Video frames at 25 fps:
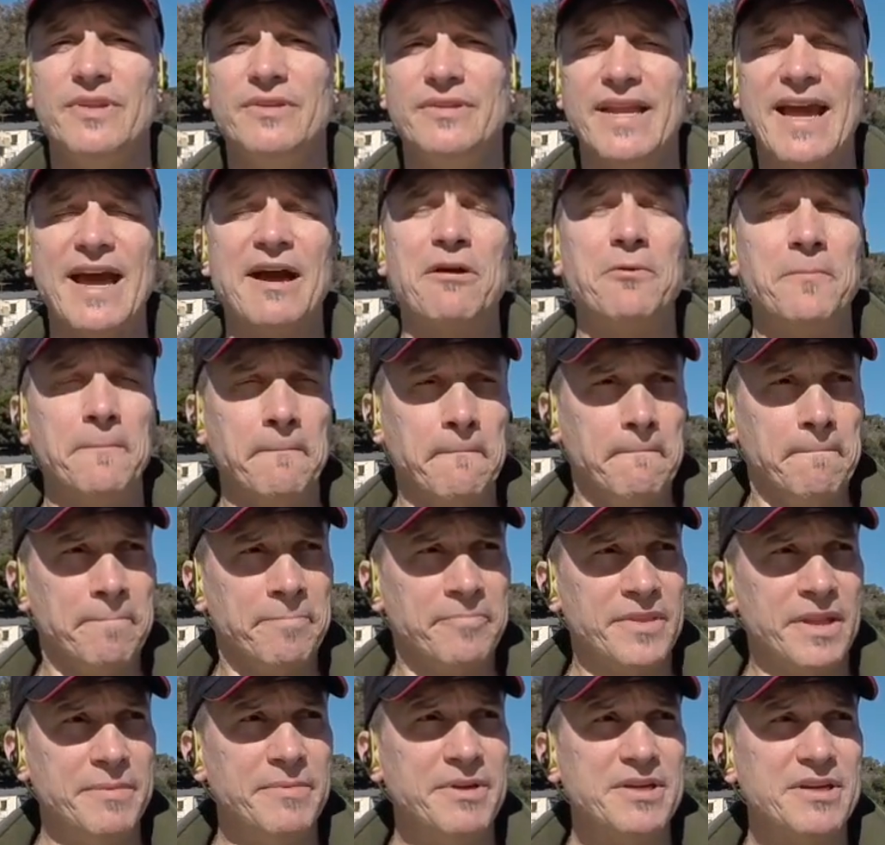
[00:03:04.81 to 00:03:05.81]
Now,
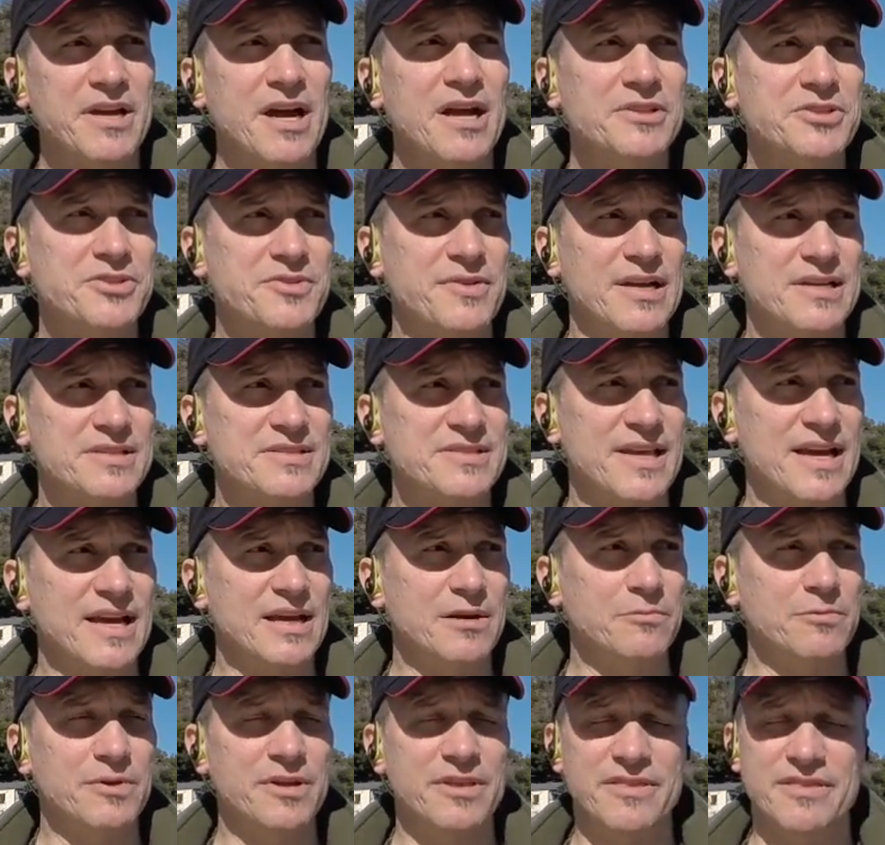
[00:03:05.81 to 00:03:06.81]
let me contrast
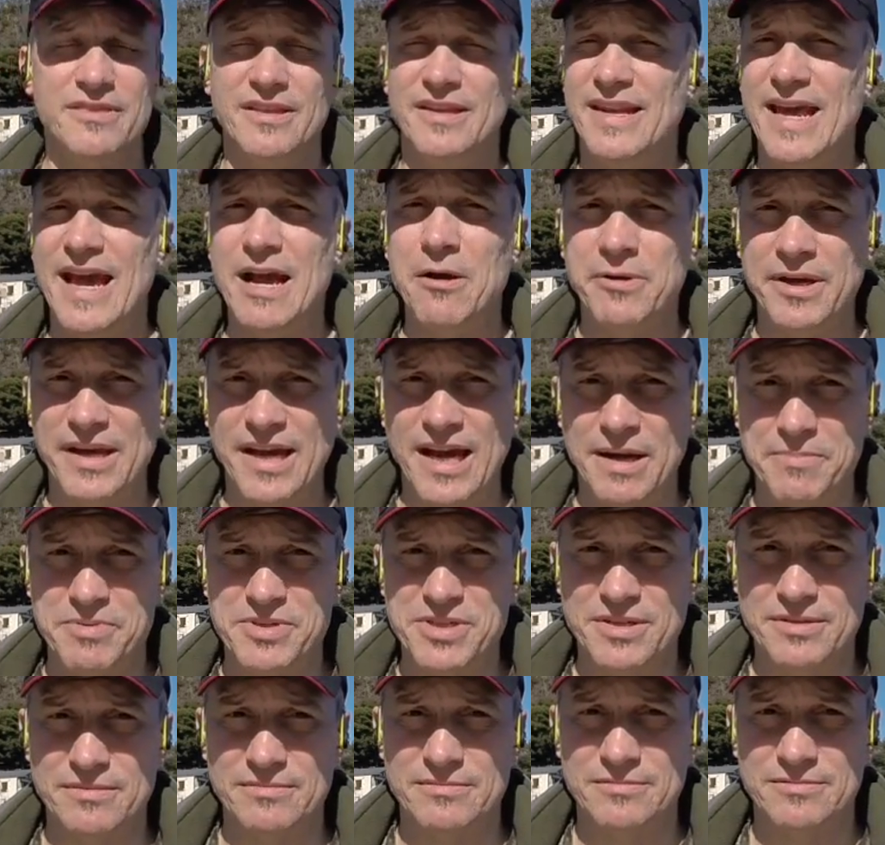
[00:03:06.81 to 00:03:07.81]
that with the NAUI
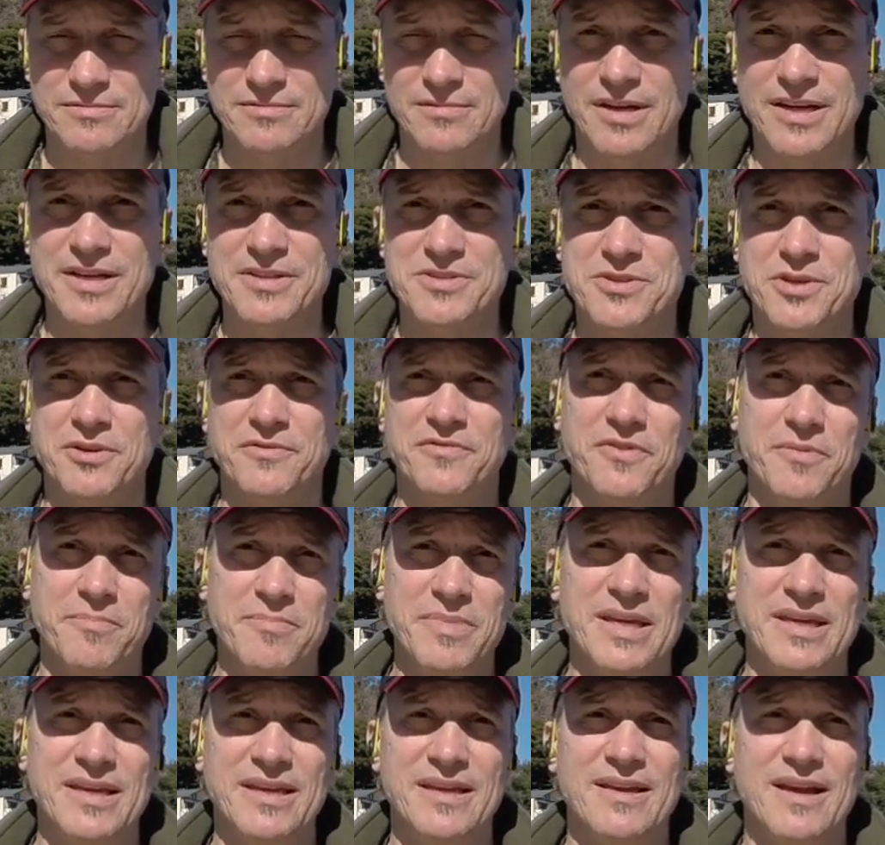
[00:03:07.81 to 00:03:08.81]
option, right? So for
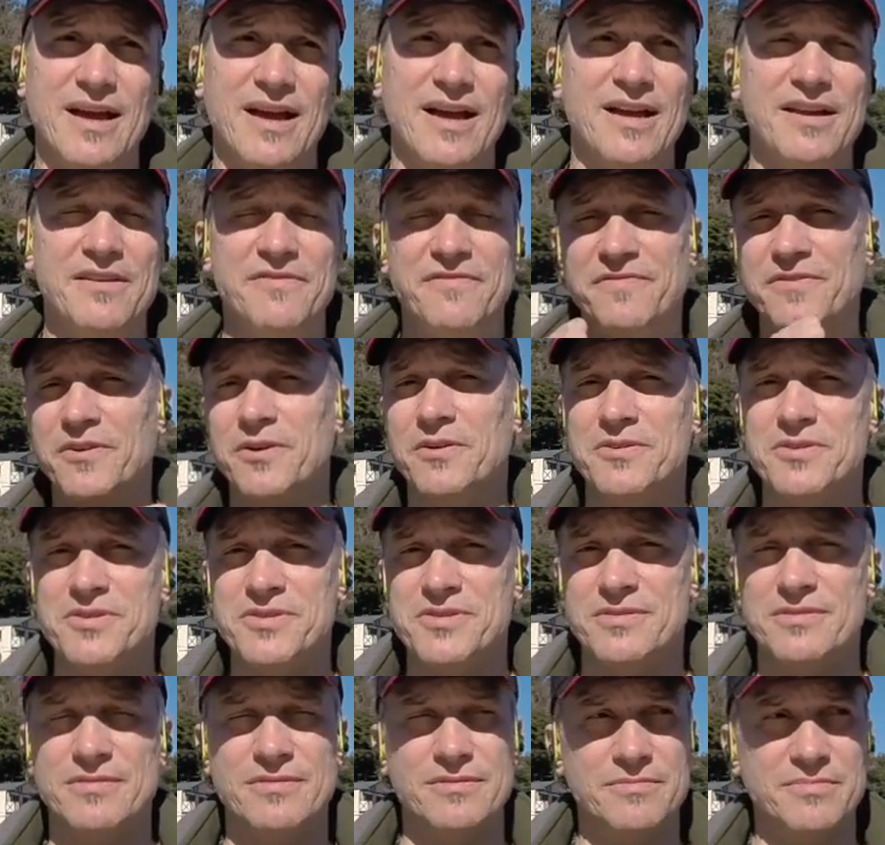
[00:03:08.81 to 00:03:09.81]
me, I
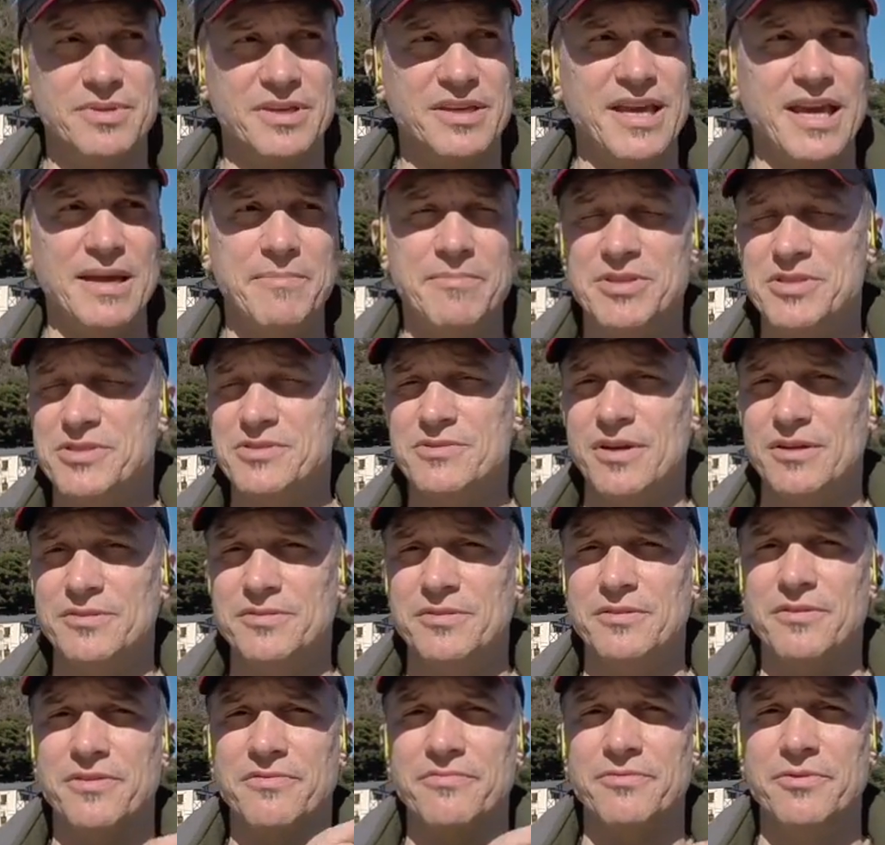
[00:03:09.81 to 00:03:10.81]
first became an
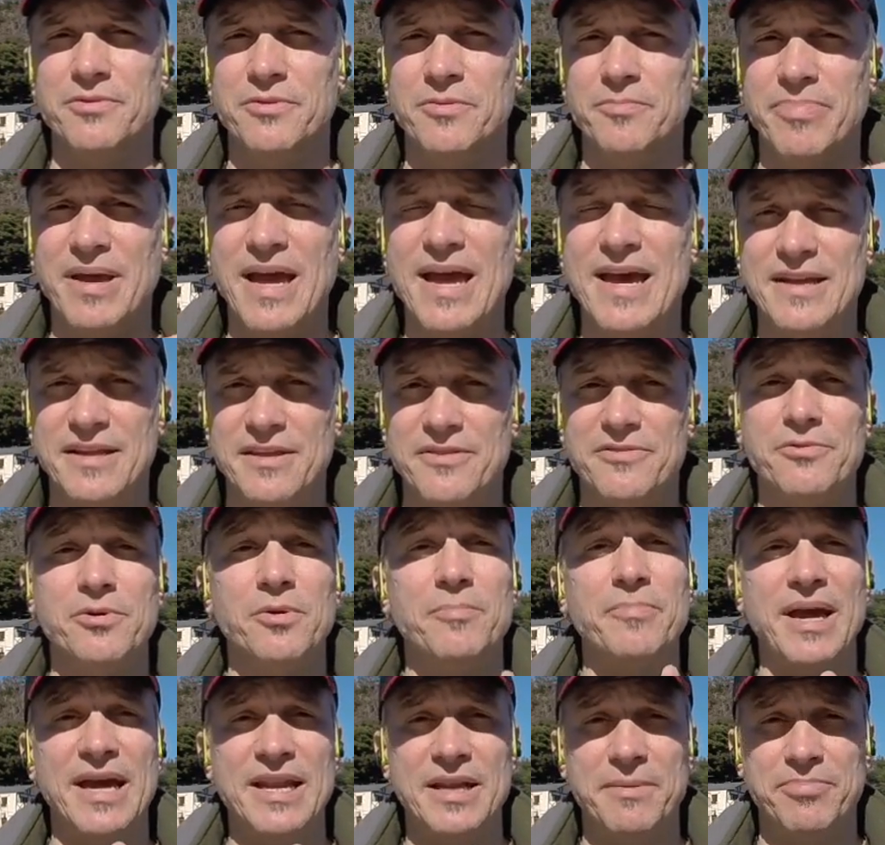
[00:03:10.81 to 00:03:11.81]
instructor through PADI, through
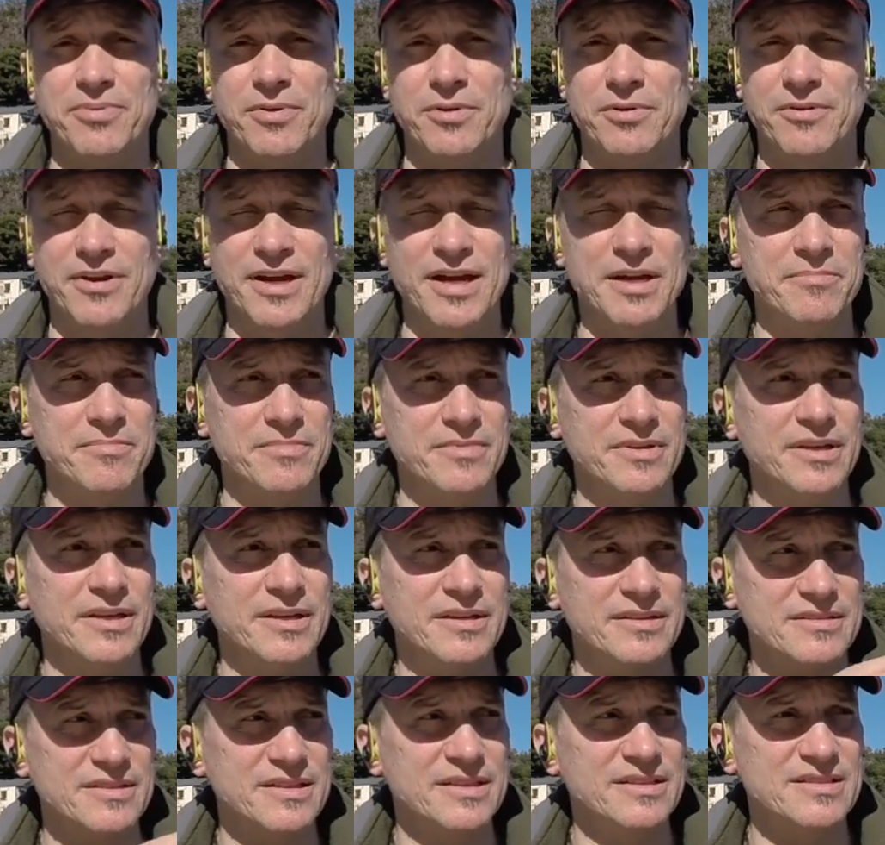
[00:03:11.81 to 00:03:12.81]
a PADI program
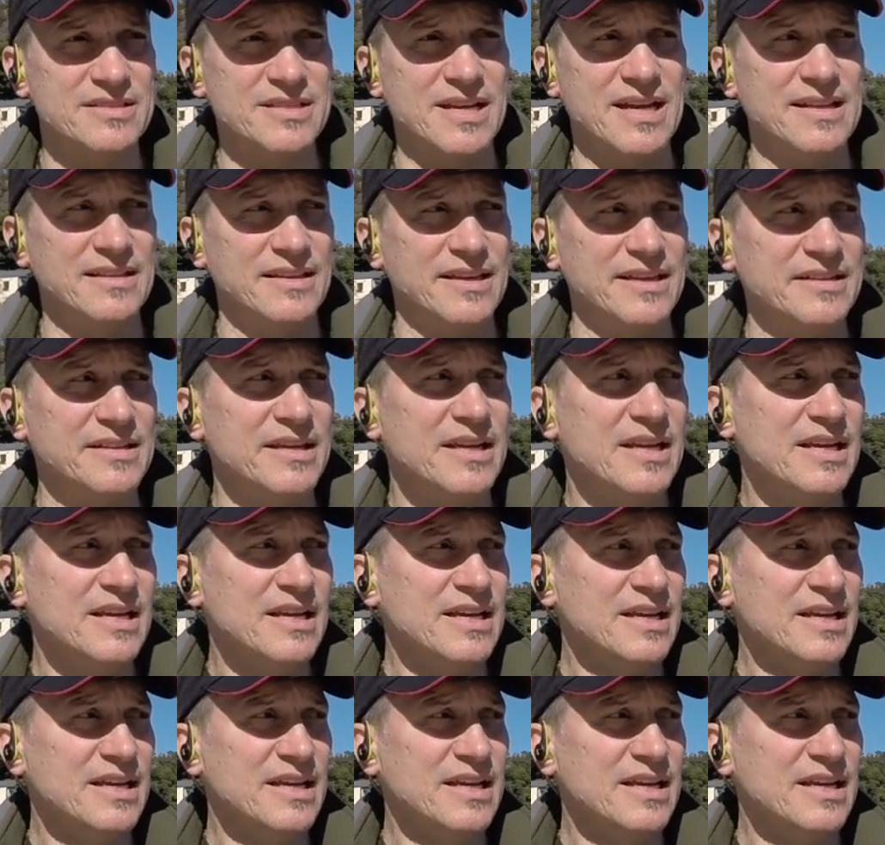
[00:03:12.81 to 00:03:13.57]
in Thailand.